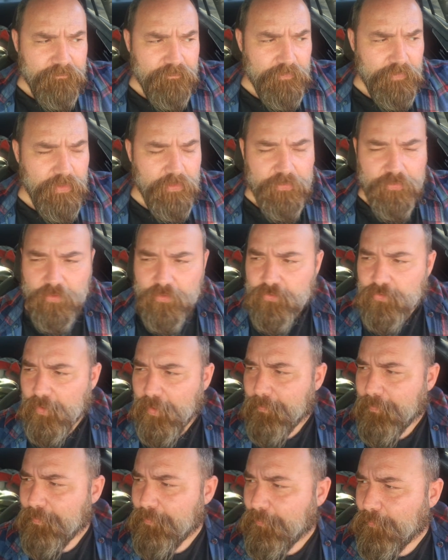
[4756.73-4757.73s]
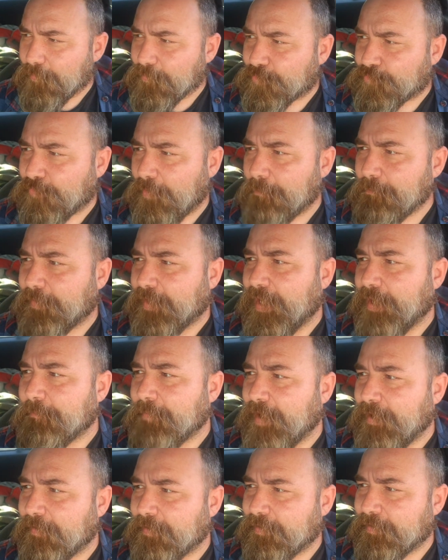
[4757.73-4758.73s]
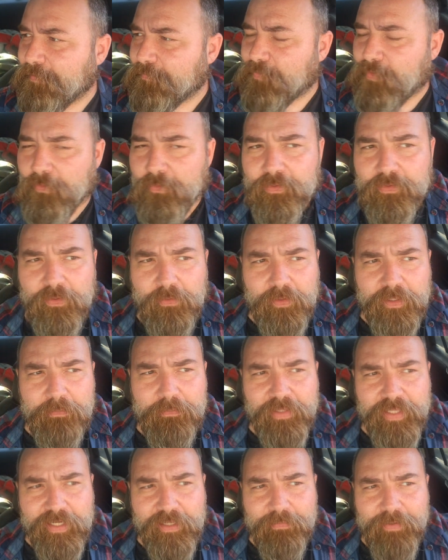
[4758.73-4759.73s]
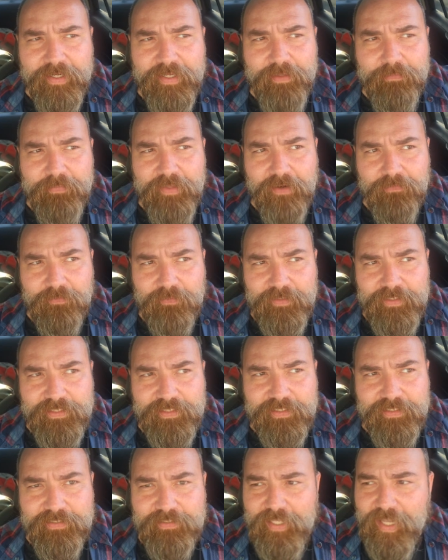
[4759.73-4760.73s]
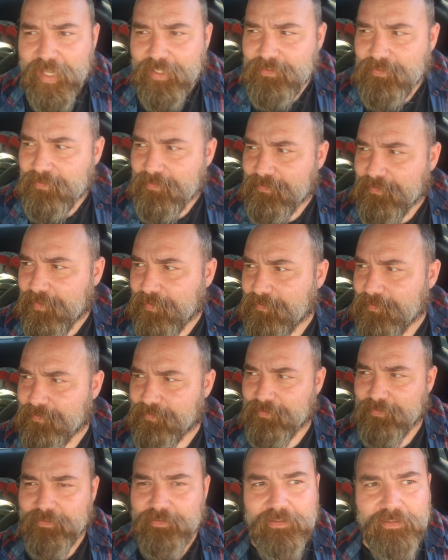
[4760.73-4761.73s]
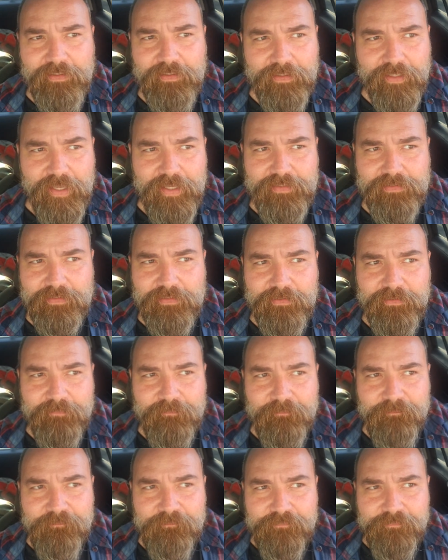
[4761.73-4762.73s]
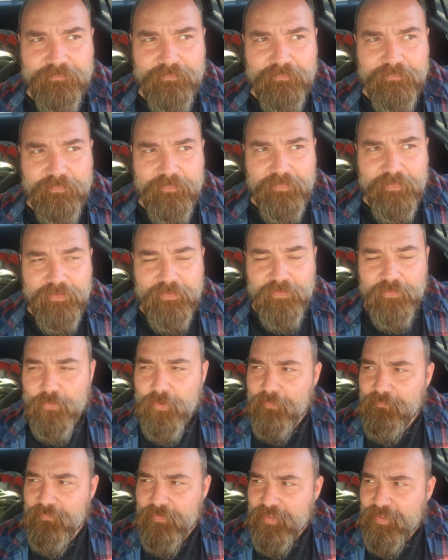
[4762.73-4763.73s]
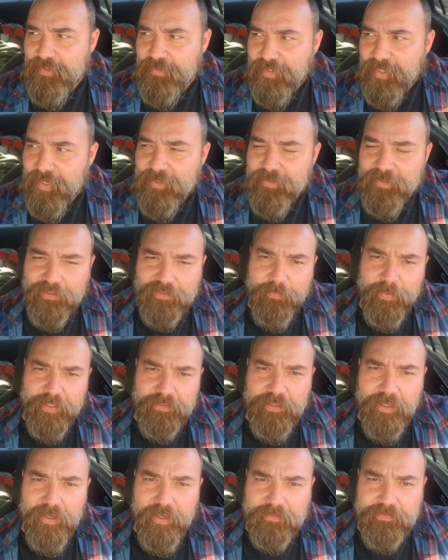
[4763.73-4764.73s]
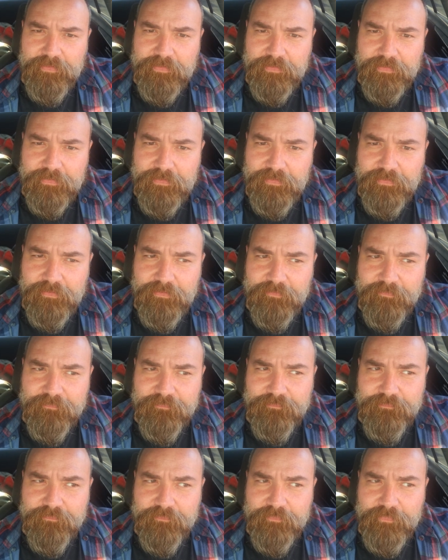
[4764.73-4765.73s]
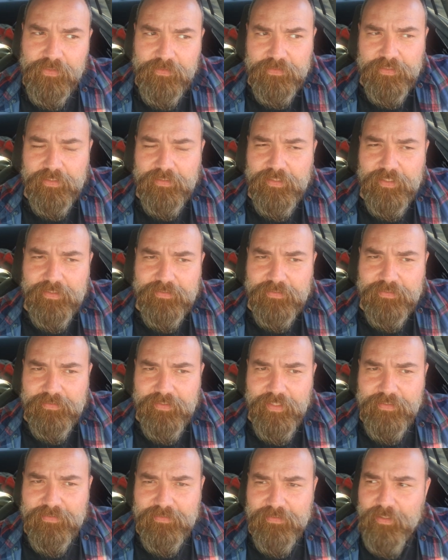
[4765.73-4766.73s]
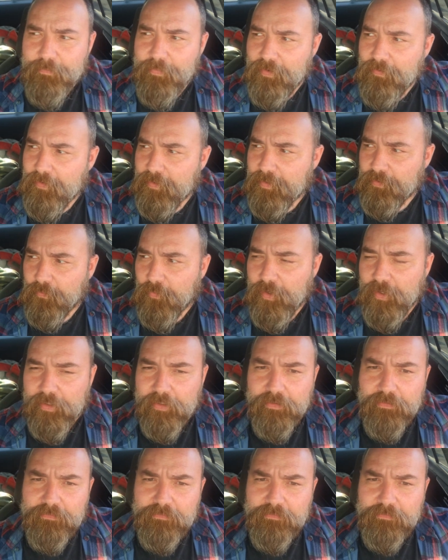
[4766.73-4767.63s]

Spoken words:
I remember when Trump came out and they were complaining about him not releasing his taxes. He's like, listen, guys, do everything you can not to pay taxes. Because that's the American way.